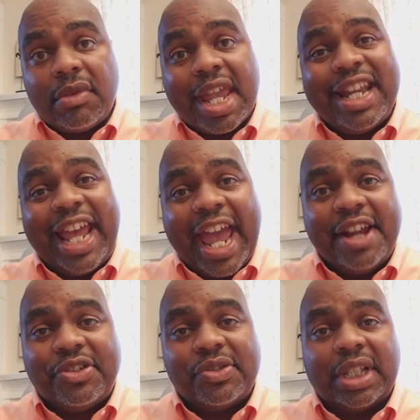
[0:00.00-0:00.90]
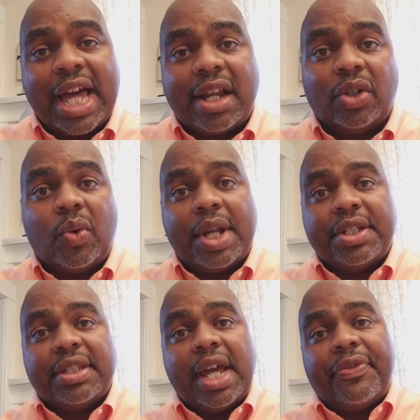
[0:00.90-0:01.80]
and it answers a lot of the
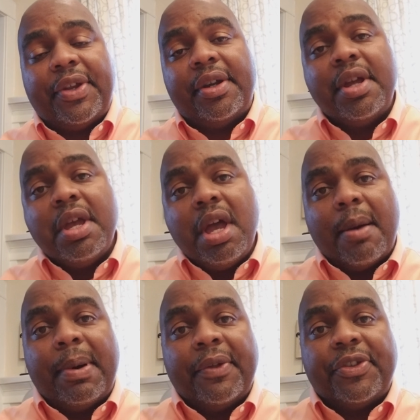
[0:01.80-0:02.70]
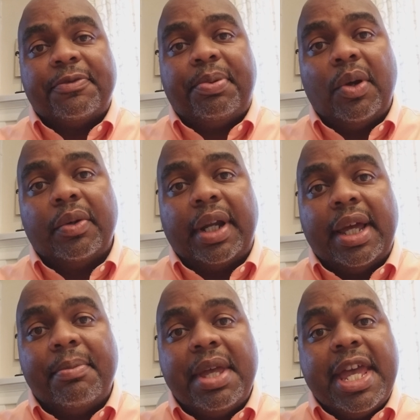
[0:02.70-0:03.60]
questions out there about this
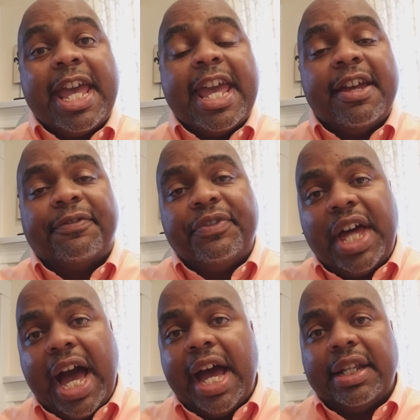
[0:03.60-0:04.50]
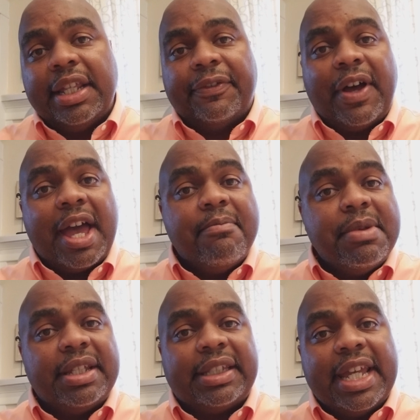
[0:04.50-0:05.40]
program. If not, if I
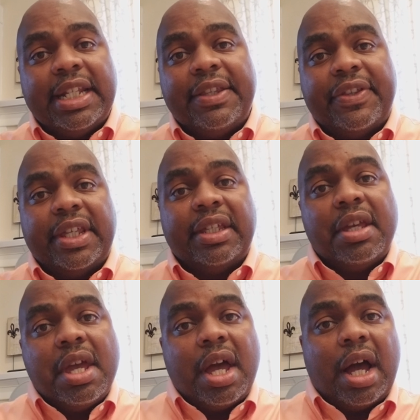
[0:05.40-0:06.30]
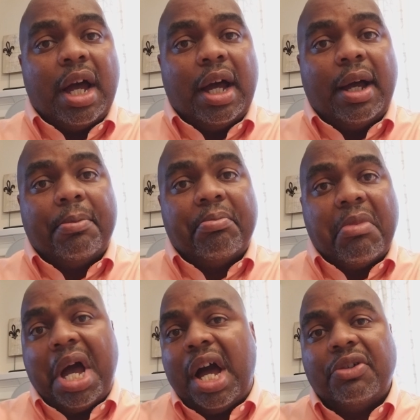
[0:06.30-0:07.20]
missed anything,
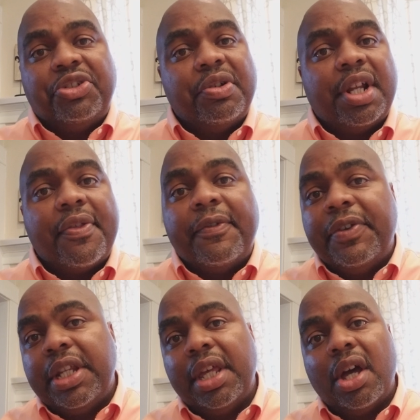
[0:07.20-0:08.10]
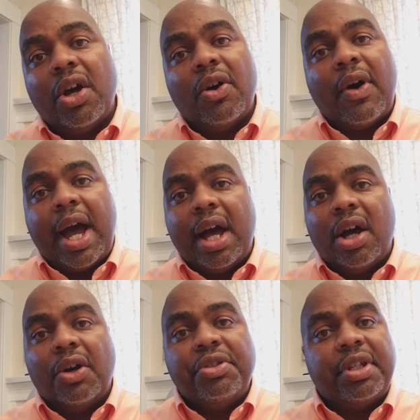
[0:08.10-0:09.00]
I'll do another
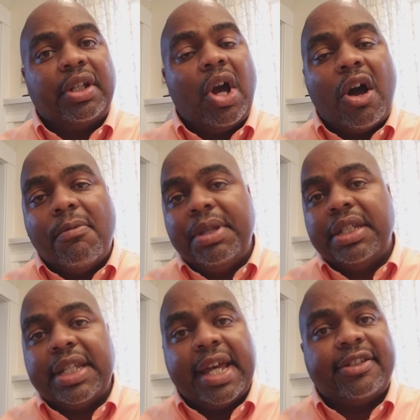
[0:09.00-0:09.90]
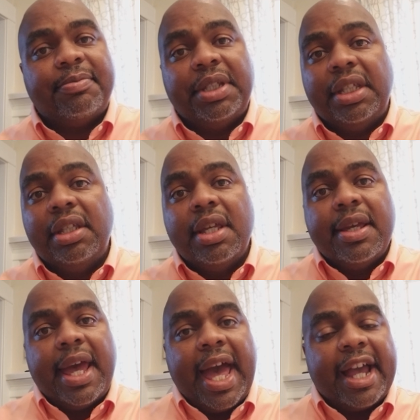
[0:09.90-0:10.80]
video. You can call me and text me,
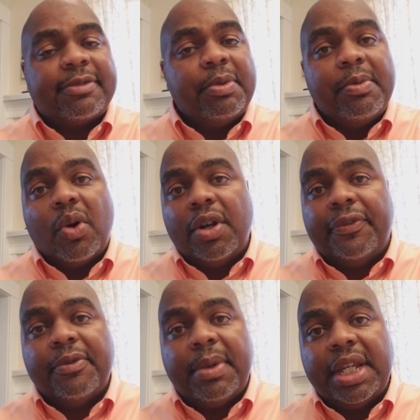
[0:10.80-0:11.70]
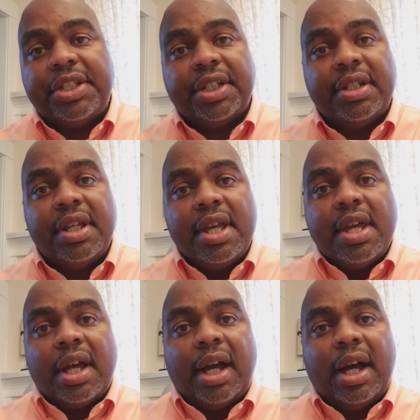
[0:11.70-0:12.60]
ask me more information.
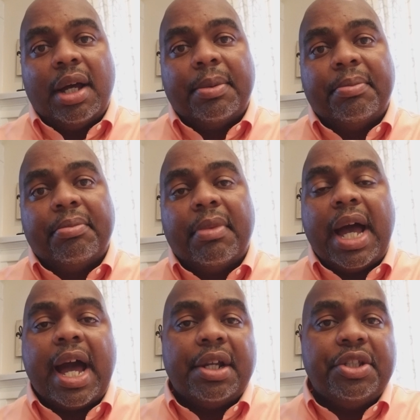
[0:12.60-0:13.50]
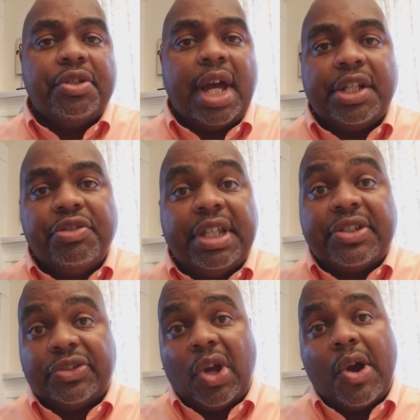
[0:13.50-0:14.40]
How do you get
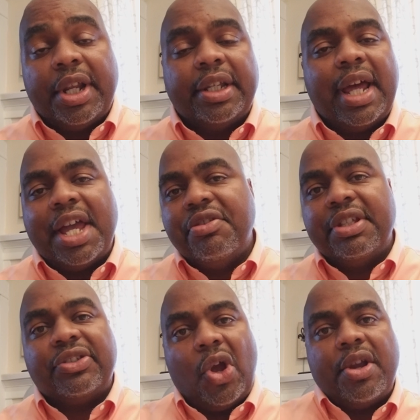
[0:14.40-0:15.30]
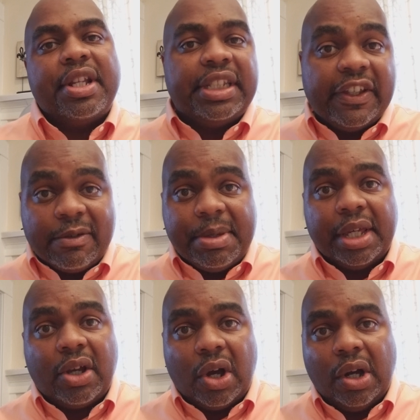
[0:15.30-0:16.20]
started? How you get started is giving me a
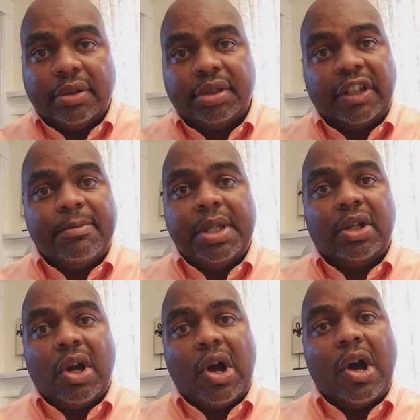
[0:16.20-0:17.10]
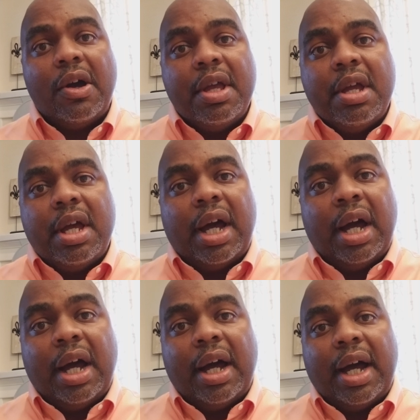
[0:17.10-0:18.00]
call. Giving me a call.
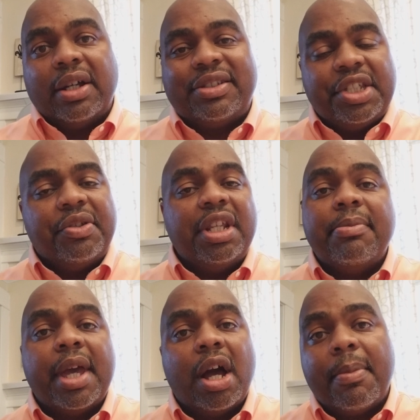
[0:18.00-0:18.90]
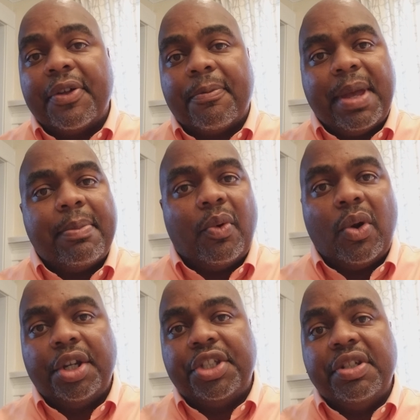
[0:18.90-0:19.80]
I'll send you an email about the
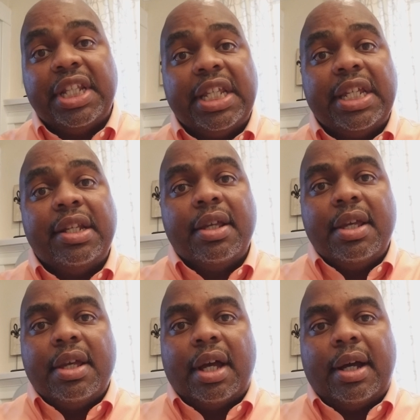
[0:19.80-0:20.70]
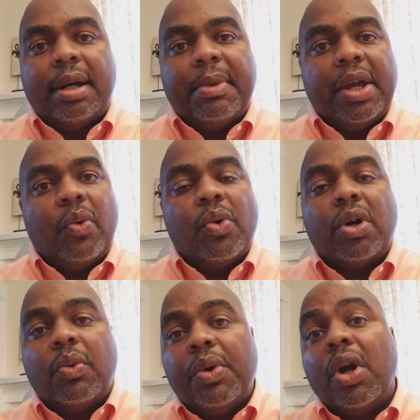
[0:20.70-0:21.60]
paperwork you need, and
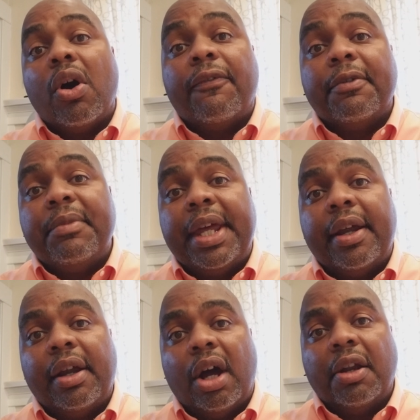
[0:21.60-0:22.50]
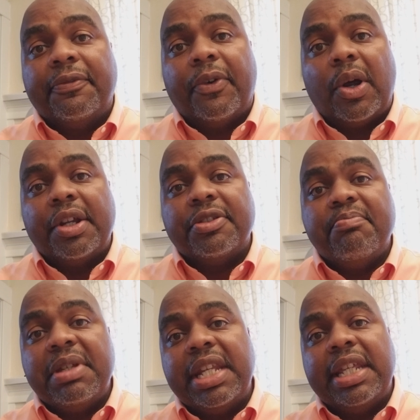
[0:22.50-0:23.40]
we'll go from there on far as
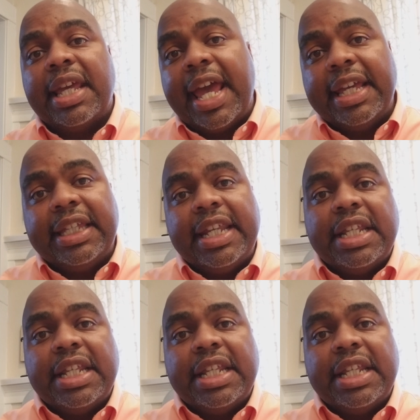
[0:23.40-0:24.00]
meeting and